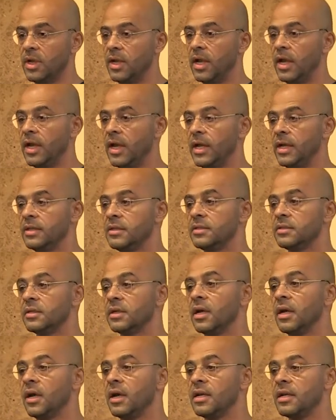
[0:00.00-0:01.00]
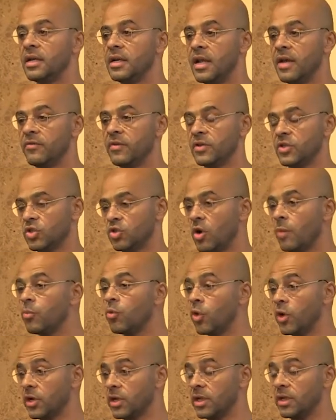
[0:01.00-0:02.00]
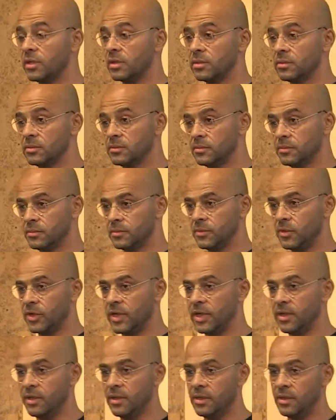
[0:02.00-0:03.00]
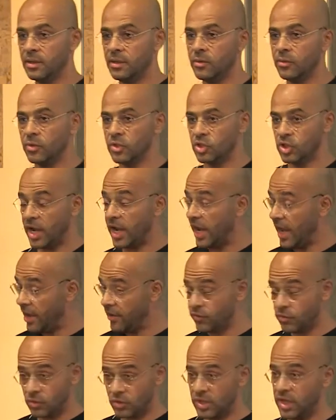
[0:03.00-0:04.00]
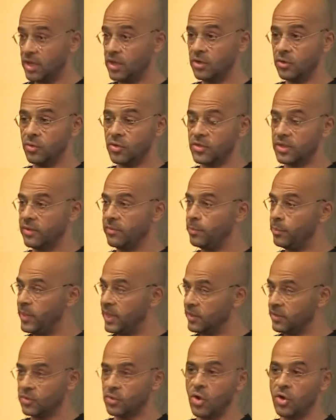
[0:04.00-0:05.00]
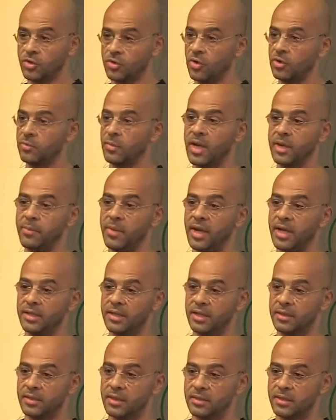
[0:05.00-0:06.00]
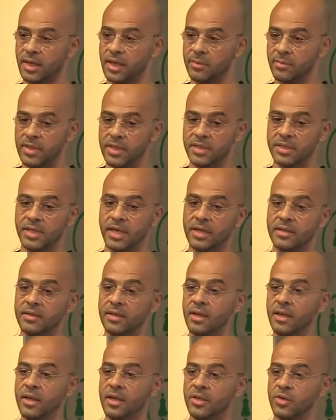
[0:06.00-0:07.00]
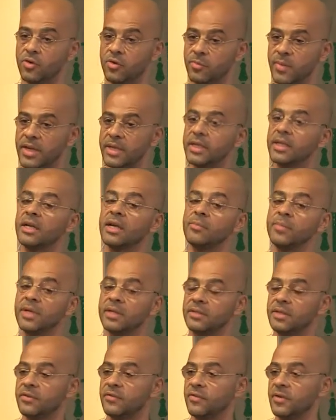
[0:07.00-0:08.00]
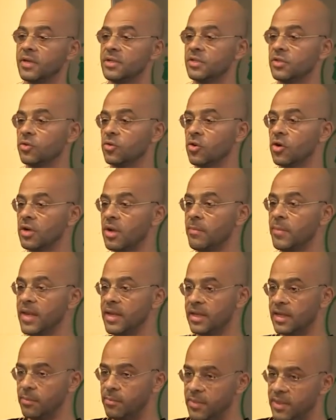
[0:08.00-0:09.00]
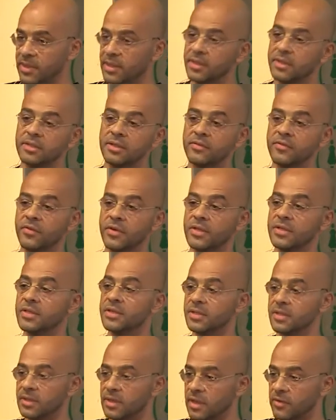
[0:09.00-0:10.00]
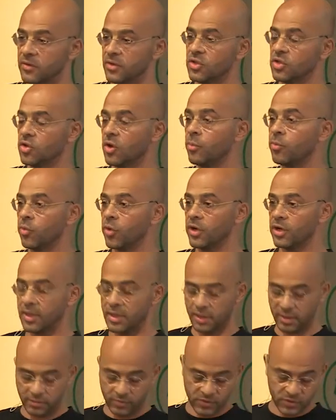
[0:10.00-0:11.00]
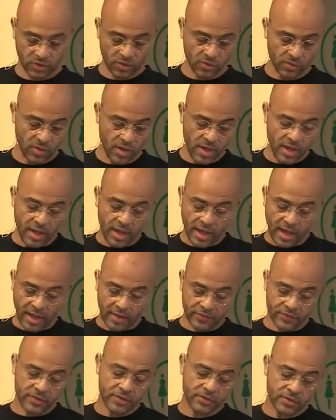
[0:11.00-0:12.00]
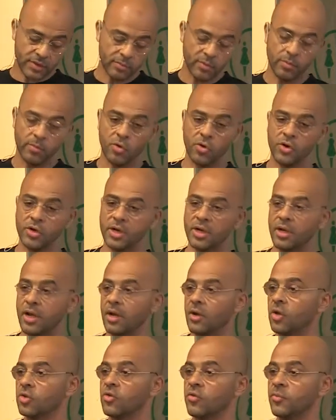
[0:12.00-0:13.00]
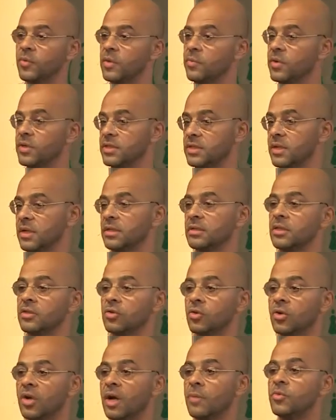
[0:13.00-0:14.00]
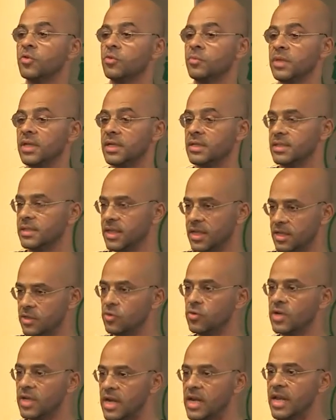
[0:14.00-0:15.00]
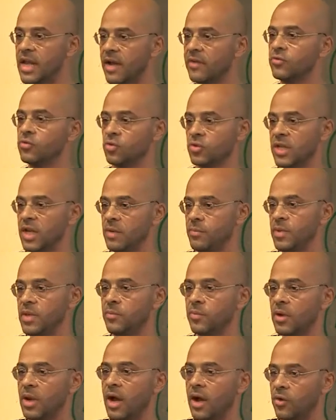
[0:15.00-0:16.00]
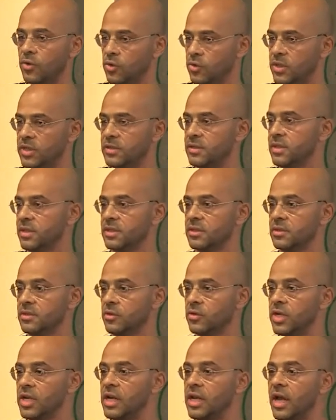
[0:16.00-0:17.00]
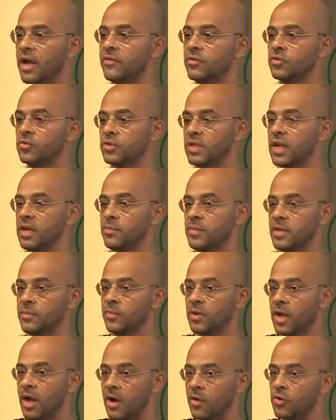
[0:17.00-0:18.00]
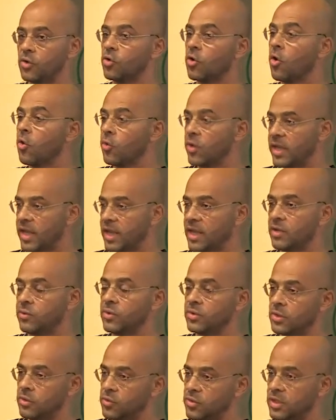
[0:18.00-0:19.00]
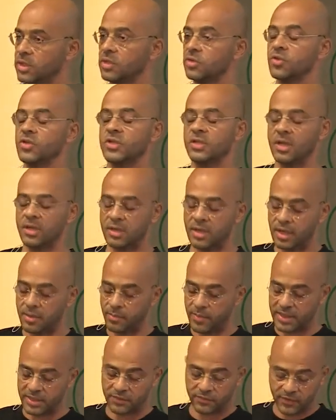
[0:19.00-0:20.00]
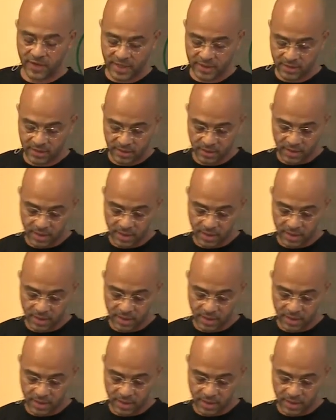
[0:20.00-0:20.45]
and never stop working, okay? Which I have to tell you was a big thought on my mind at the time. He said, you're making a big difference, you're going to make a bigger difference, never stop working. So after the memorial, a lot of people started to come to me and say, you really have to tell people how you did this. You really have to tell people how you're okay with losing your son and best friend.